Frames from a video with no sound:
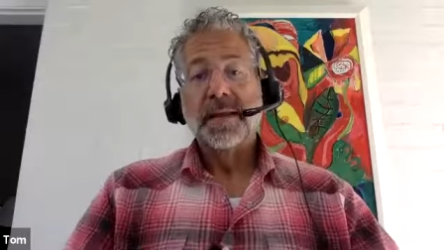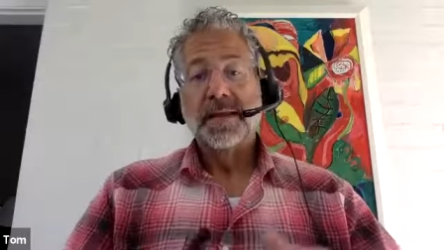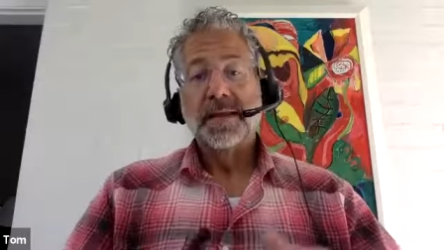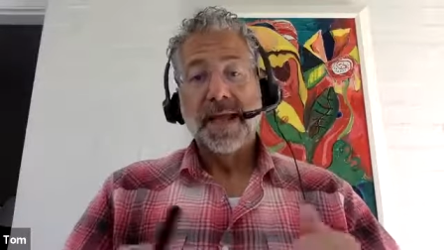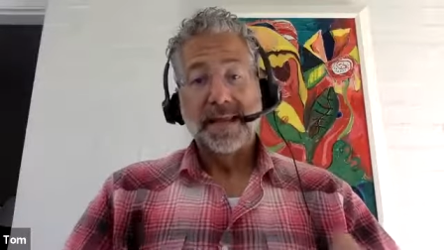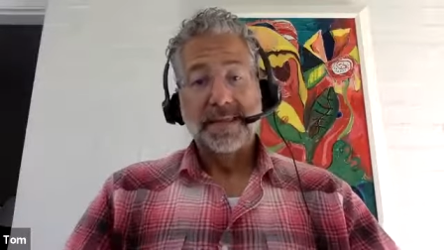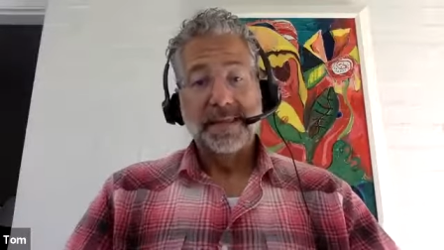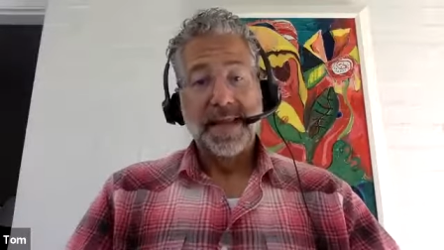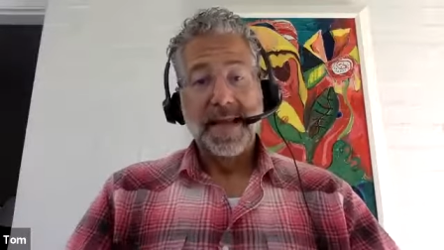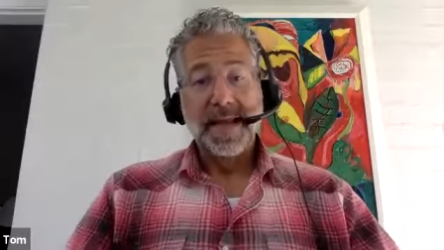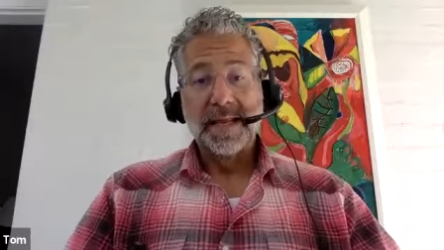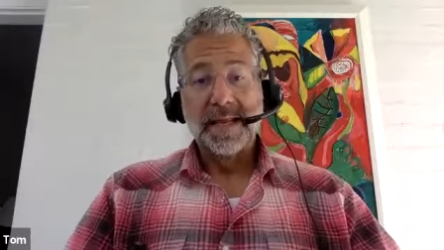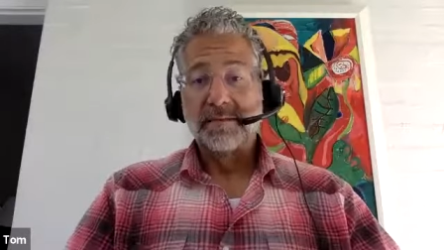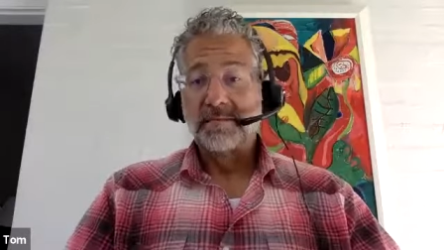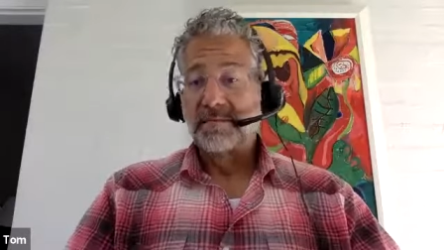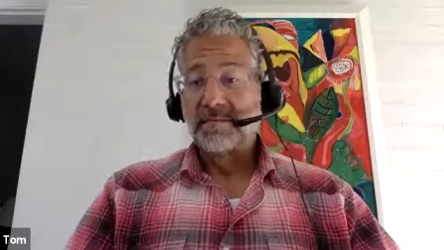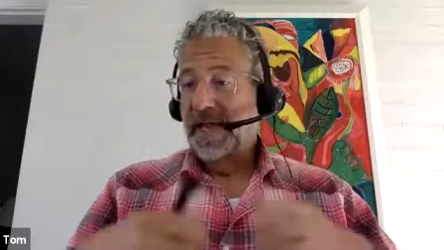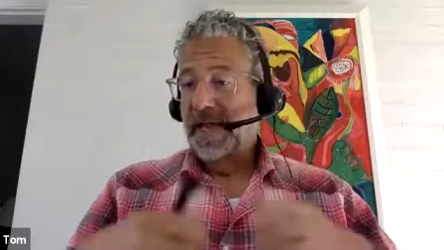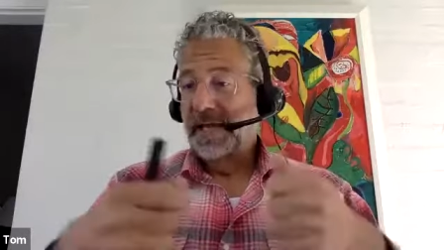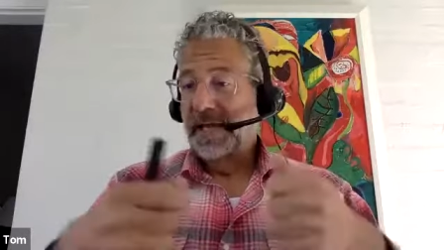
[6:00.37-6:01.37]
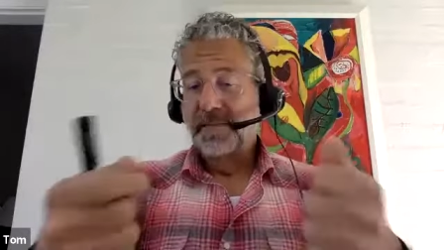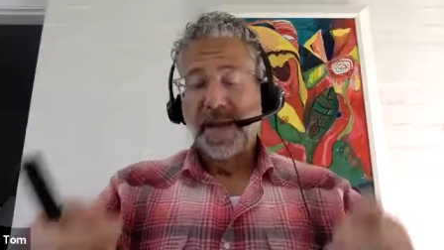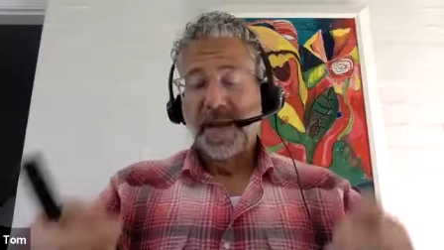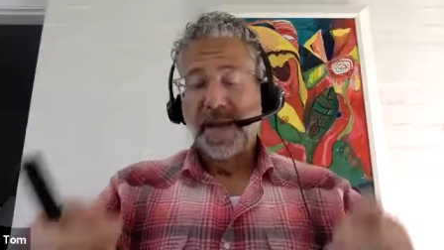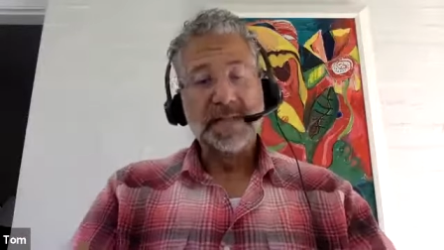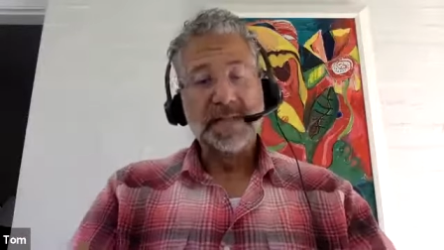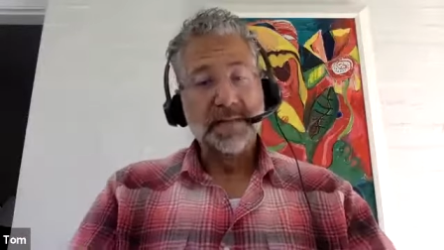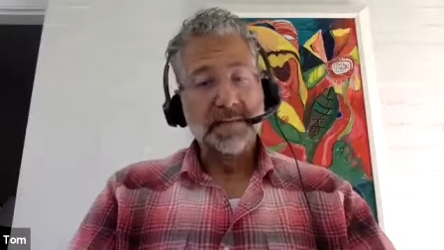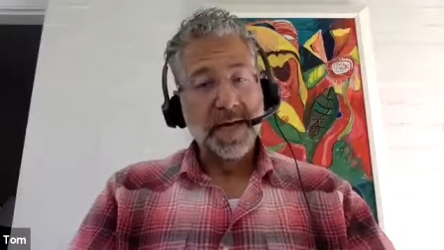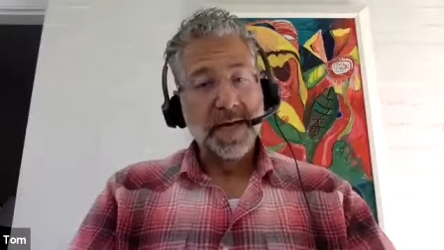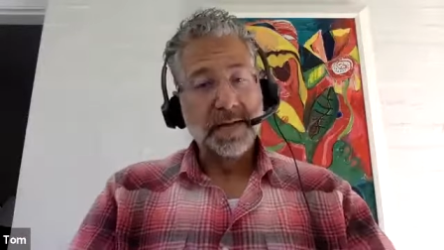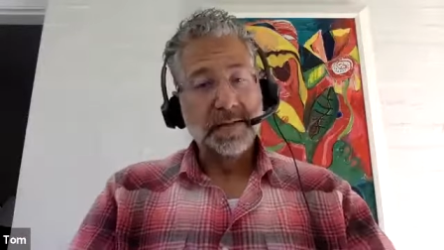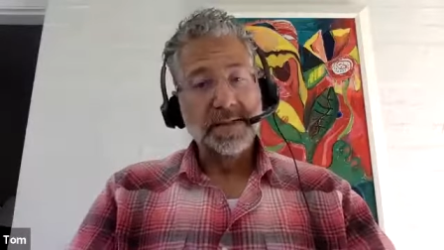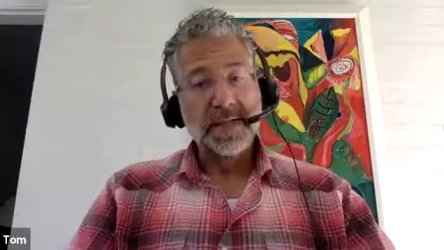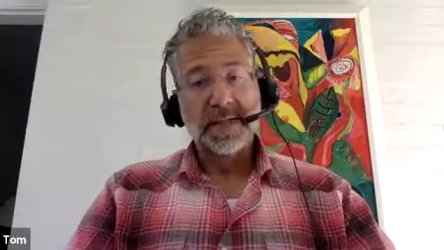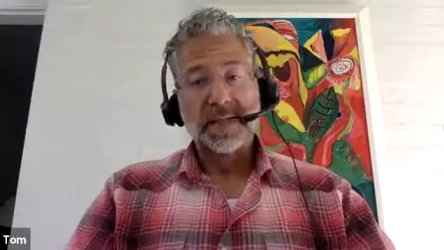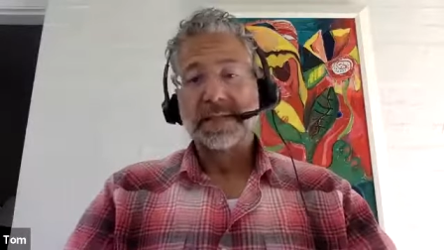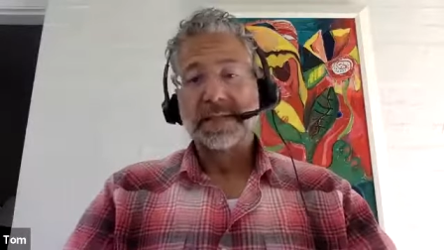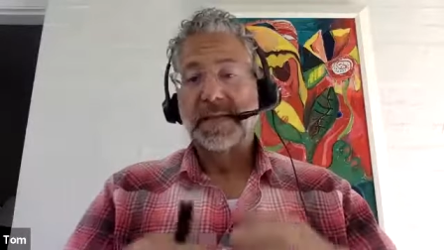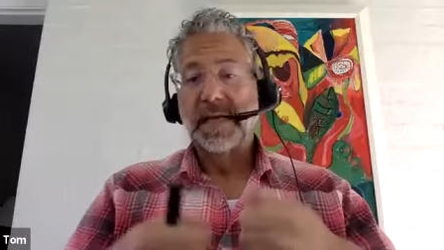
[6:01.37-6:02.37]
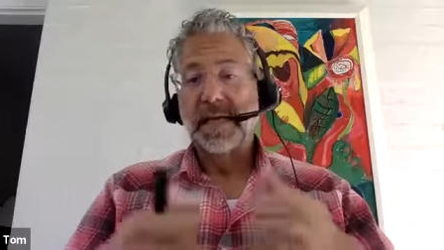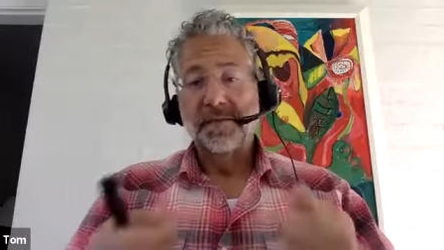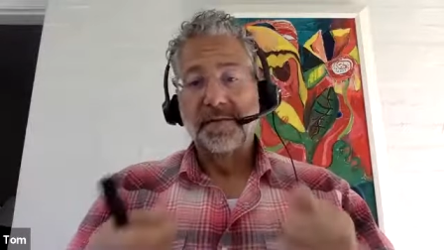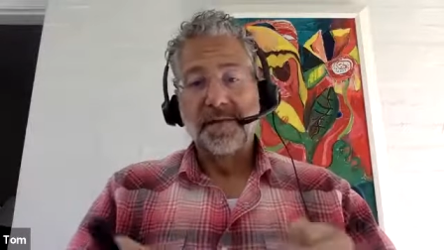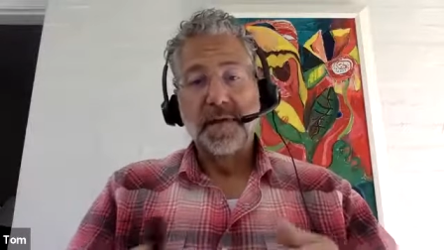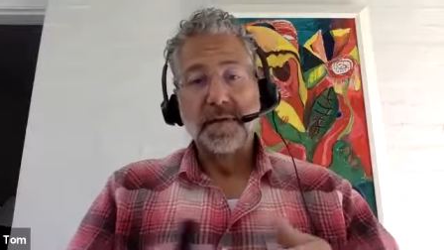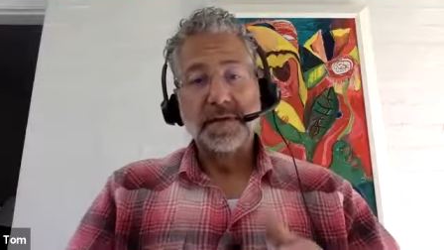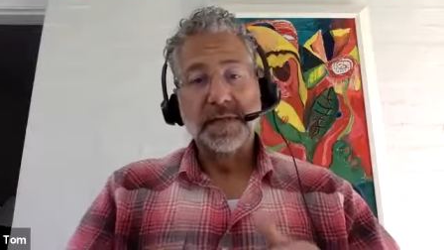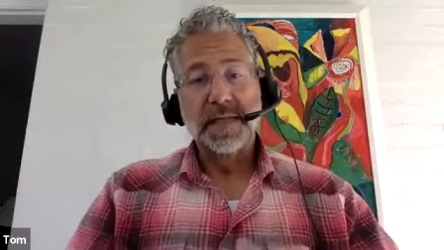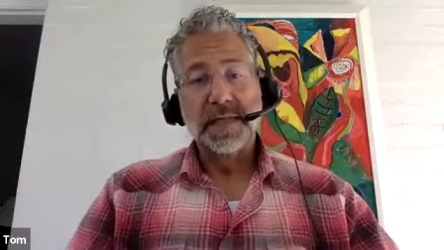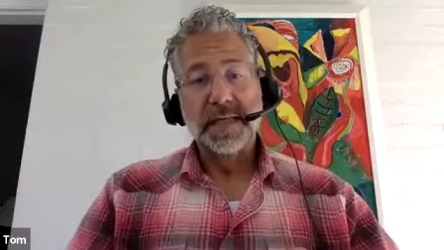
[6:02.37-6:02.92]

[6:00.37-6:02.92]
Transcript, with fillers: that then they can pass around to the CFO, to